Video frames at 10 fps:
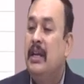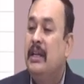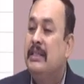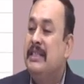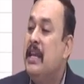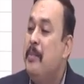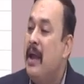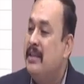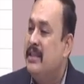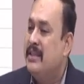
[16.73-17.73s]

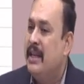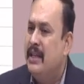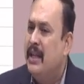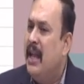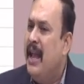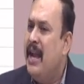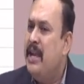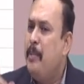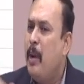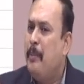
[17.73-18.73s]
CBIC said, hey
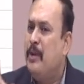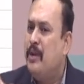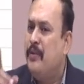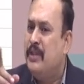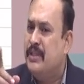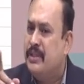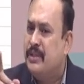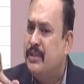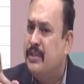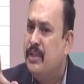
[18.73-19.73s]
department
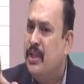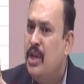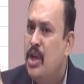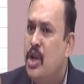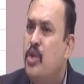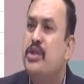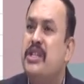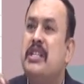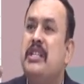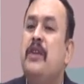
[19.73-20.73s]
officers, you
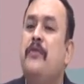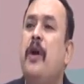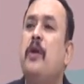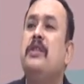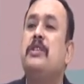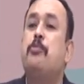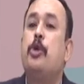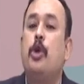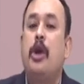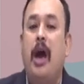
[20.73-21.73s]
strictly follow this
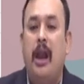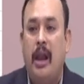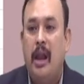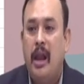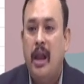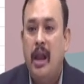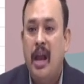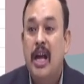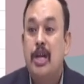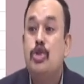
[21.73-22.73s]
protocol
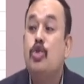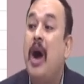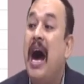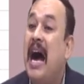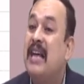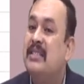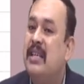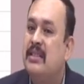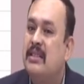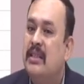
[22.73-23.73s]
to
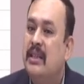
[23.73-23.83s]
assess